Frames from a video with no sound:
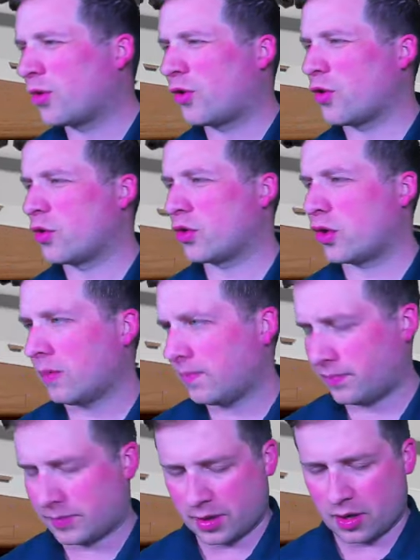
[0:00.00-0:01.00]

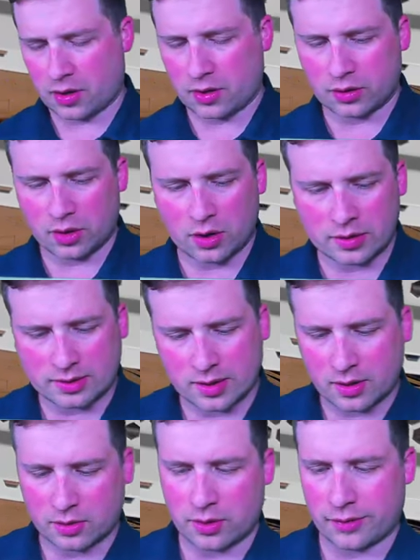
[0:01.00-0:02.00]
Crucial, so you'll notice
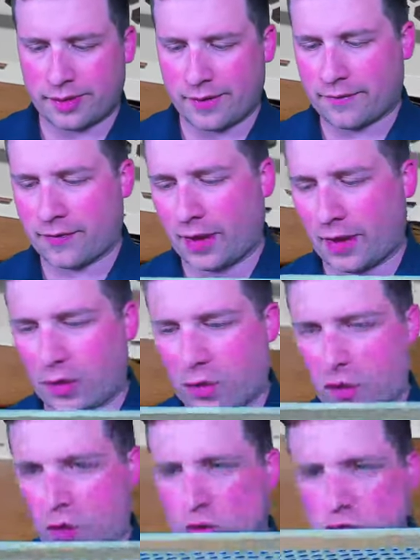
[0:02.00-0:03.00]
you'll note them for like
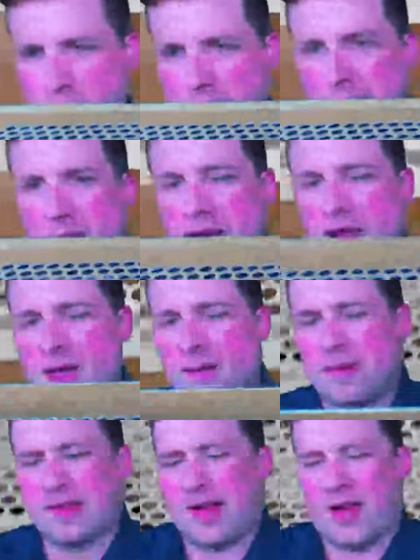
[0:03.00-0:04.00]
Crucial Memory,
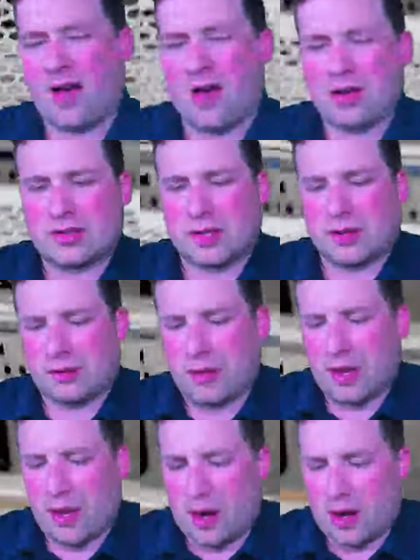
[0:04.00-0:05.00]
but they also
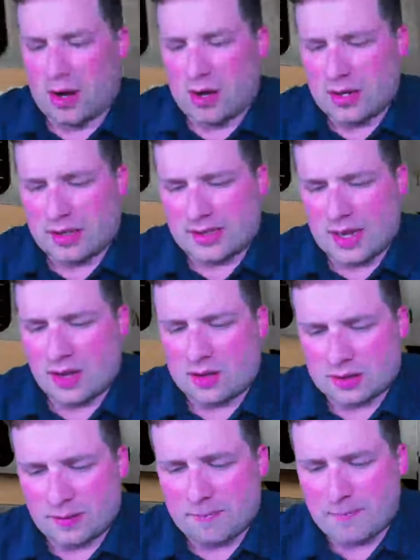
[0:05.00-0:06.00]
sell
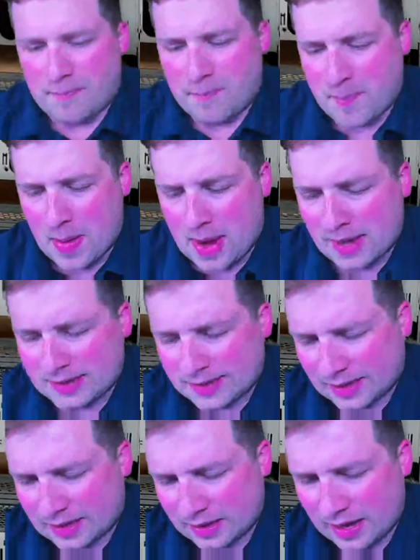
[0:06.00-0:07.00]
to
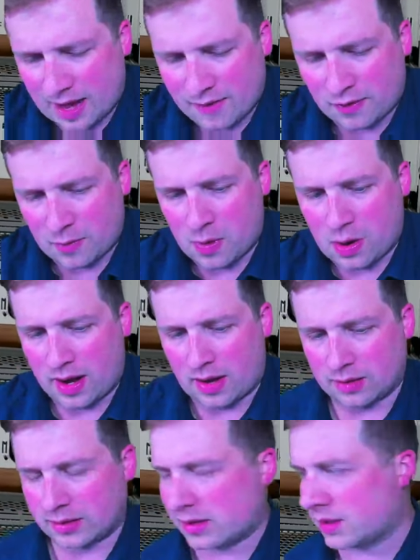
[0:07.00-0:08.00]
basically everyone
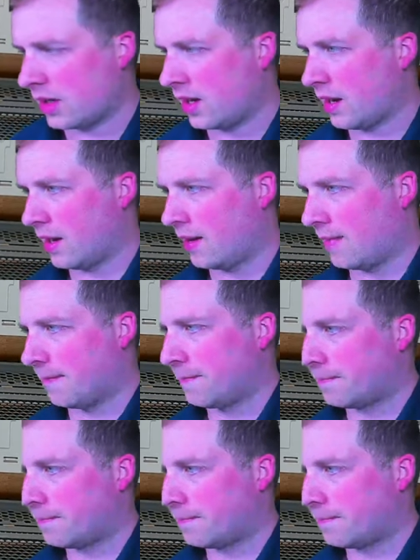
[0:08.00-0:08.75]
else. Um,